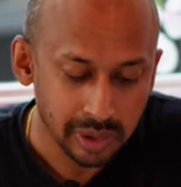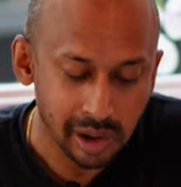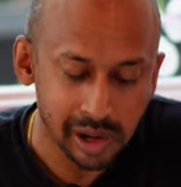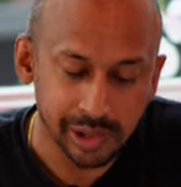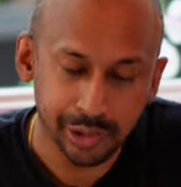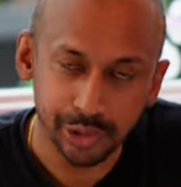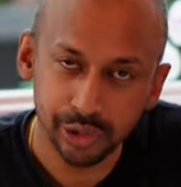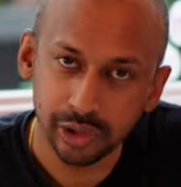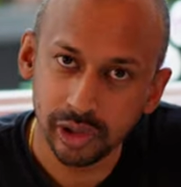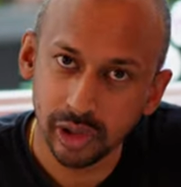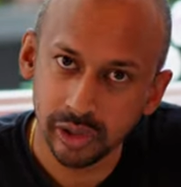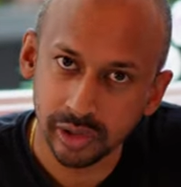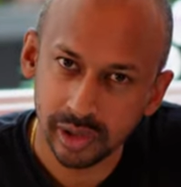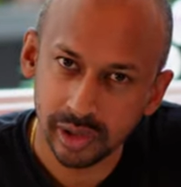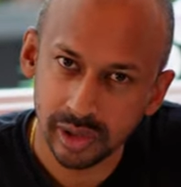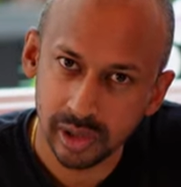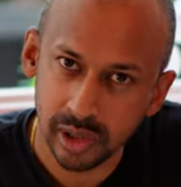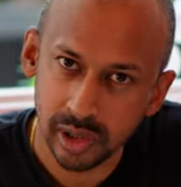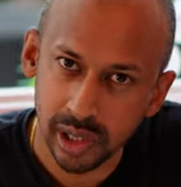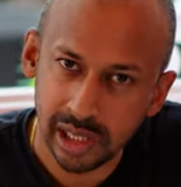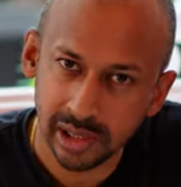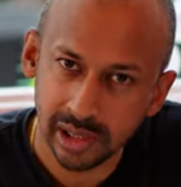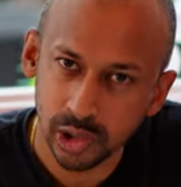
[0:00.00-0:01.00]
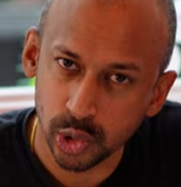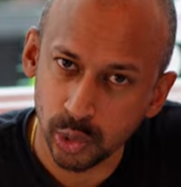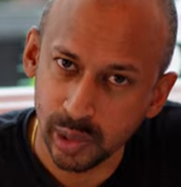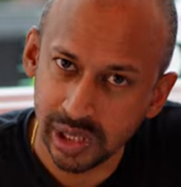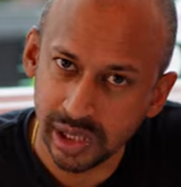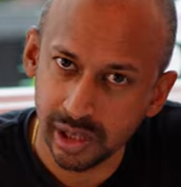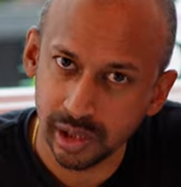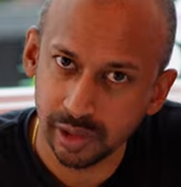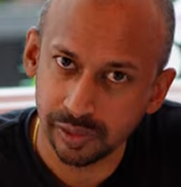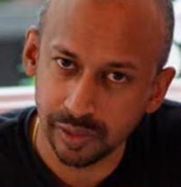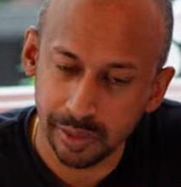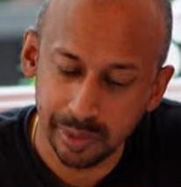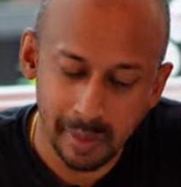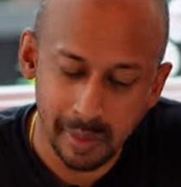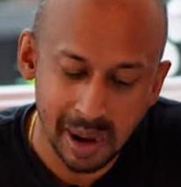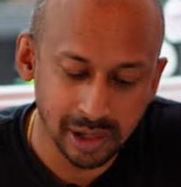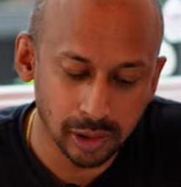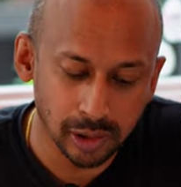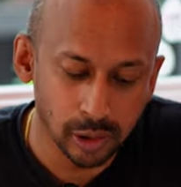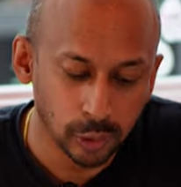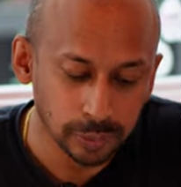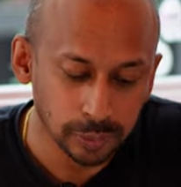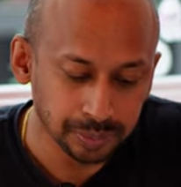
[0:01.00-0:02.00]
And you got the slight sweetness from the
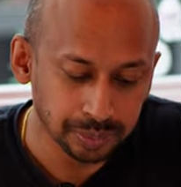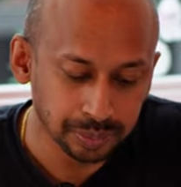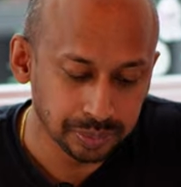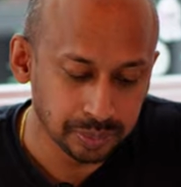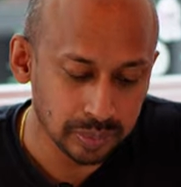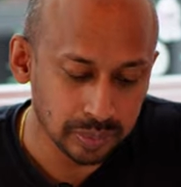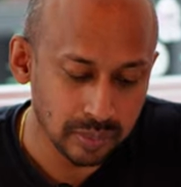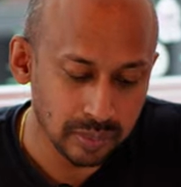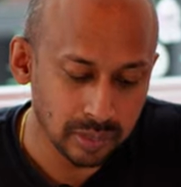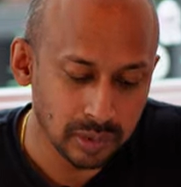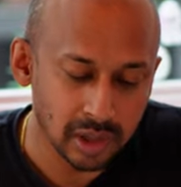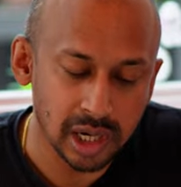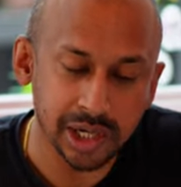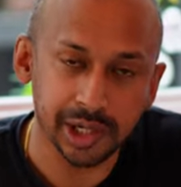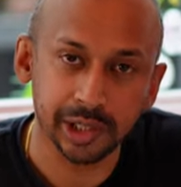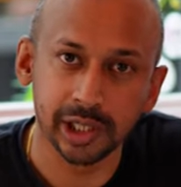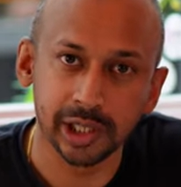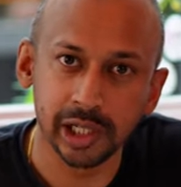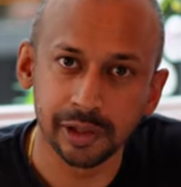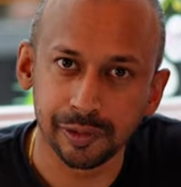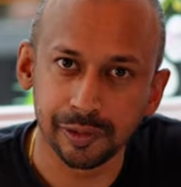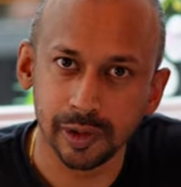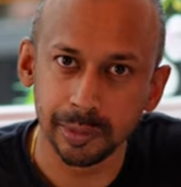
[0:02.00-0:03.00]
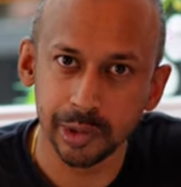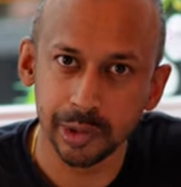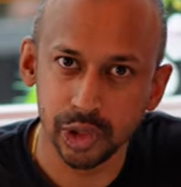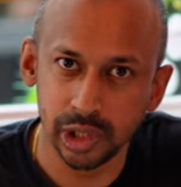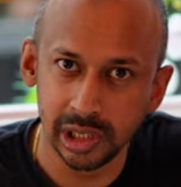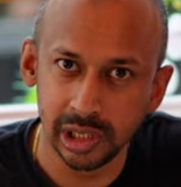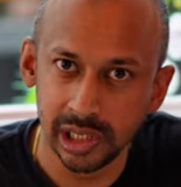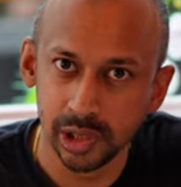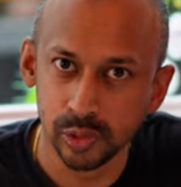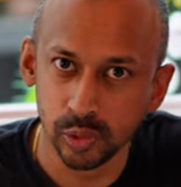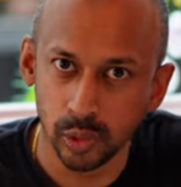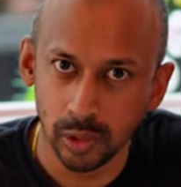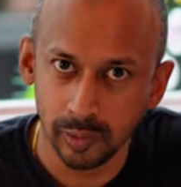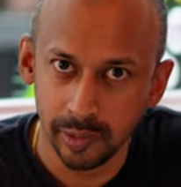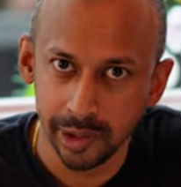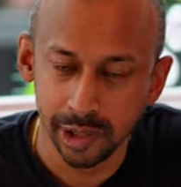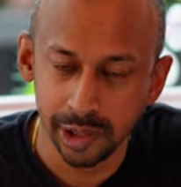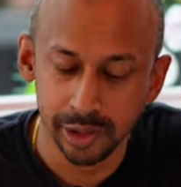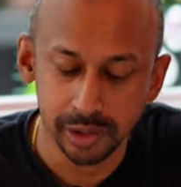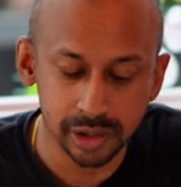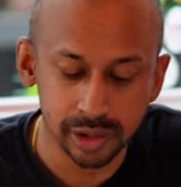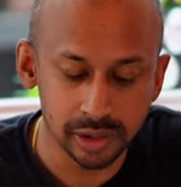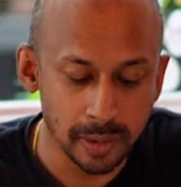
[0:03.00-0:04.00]
mango and a kick from the chilies what
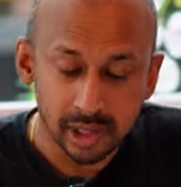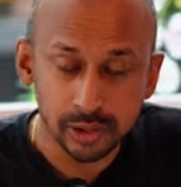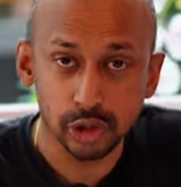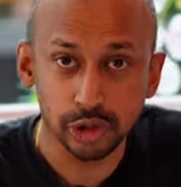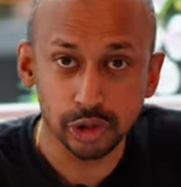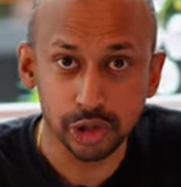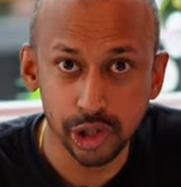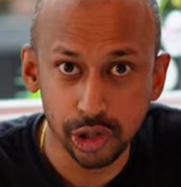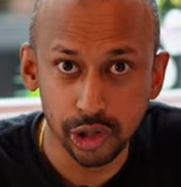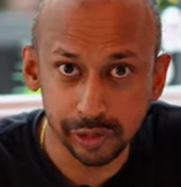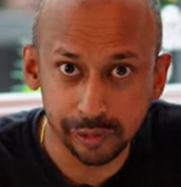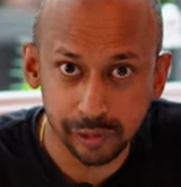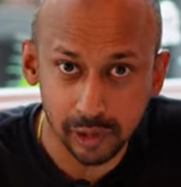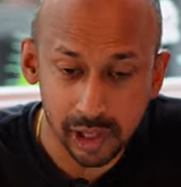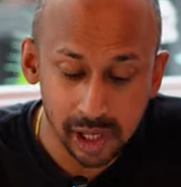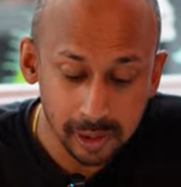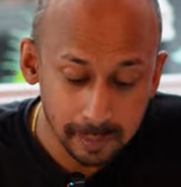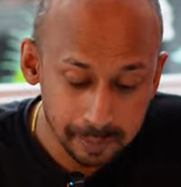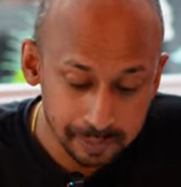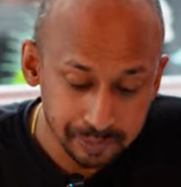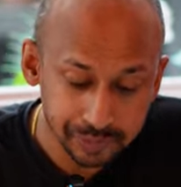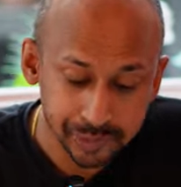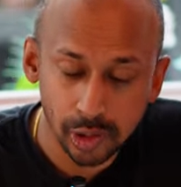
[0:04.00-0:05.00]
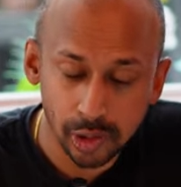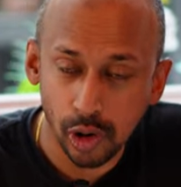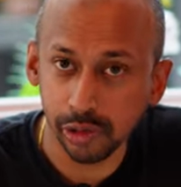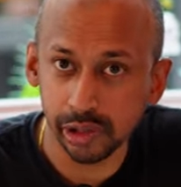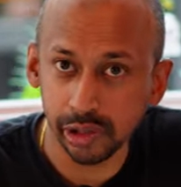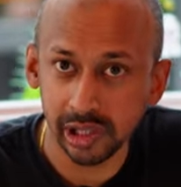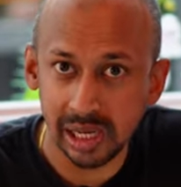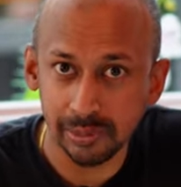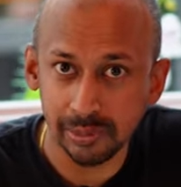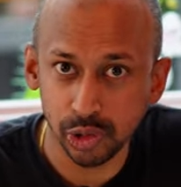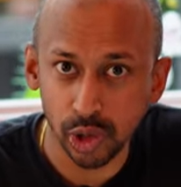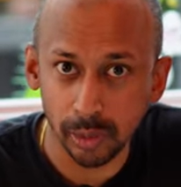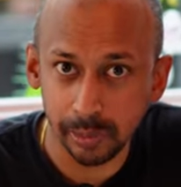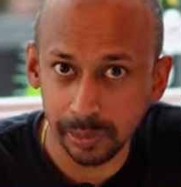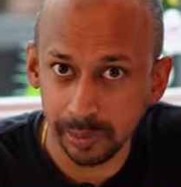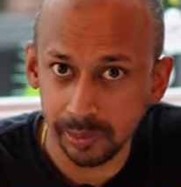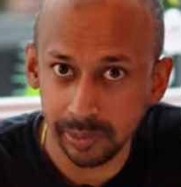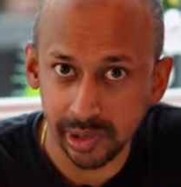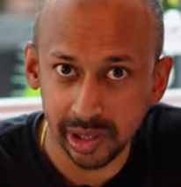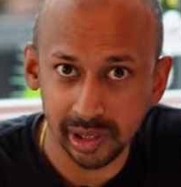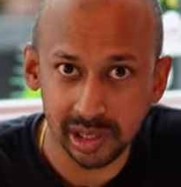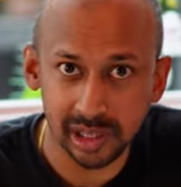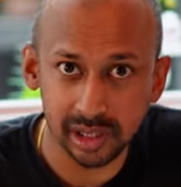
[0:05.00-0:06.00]
we use. So see you at Fleur how did Chop
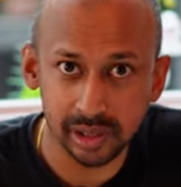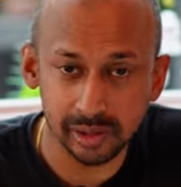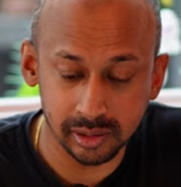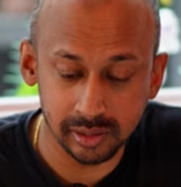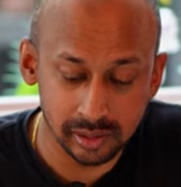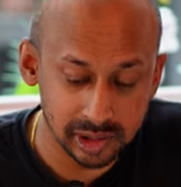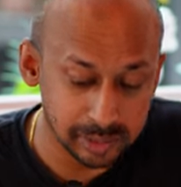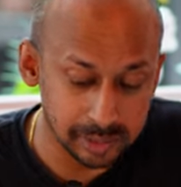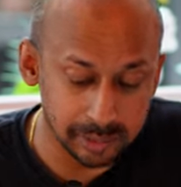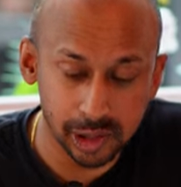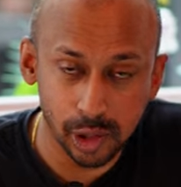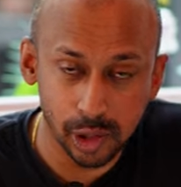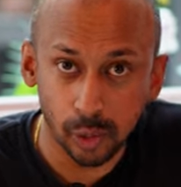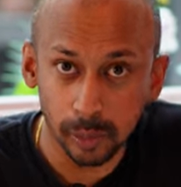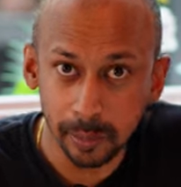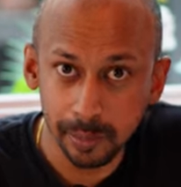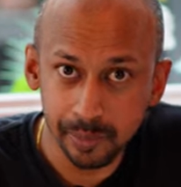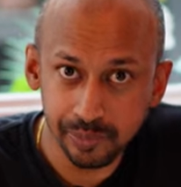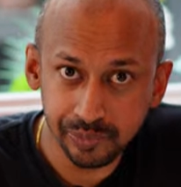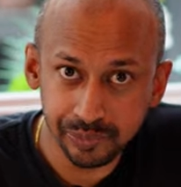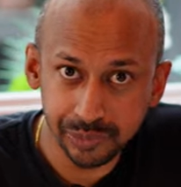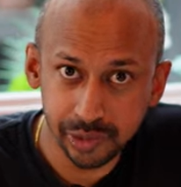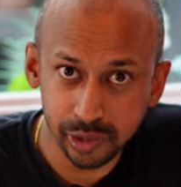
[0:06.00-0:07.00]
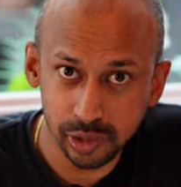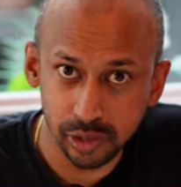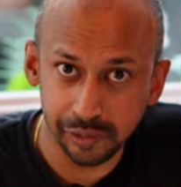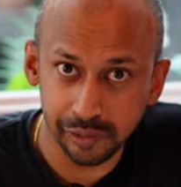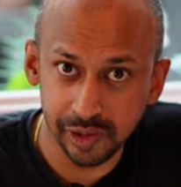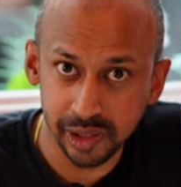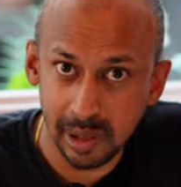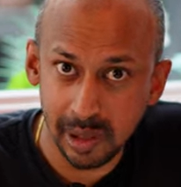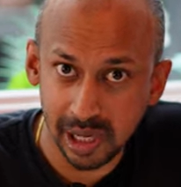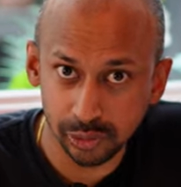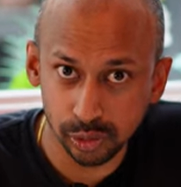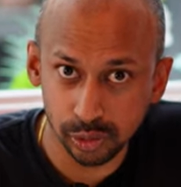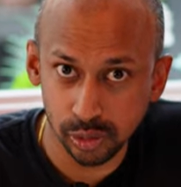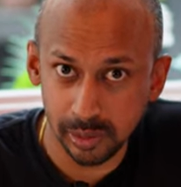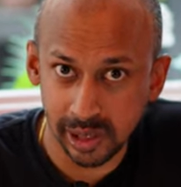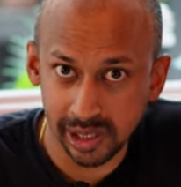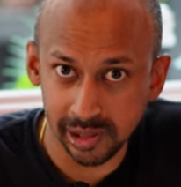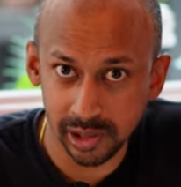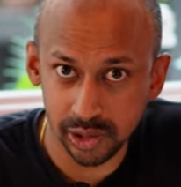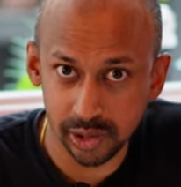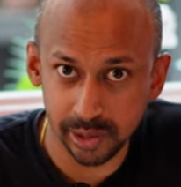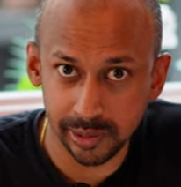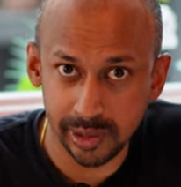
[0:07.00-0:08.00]
and let, let me know your feedback through
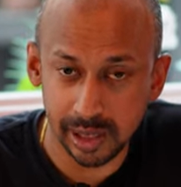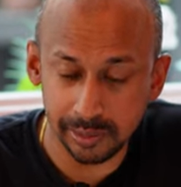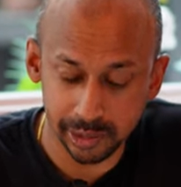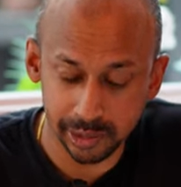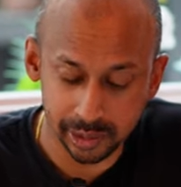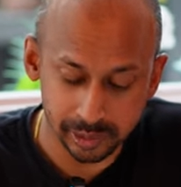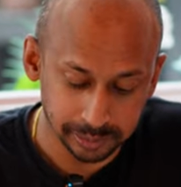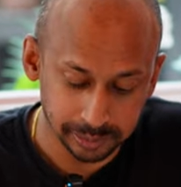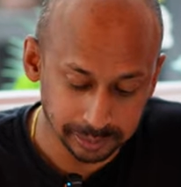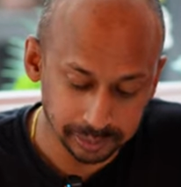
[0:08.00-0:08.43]
my Instagrams.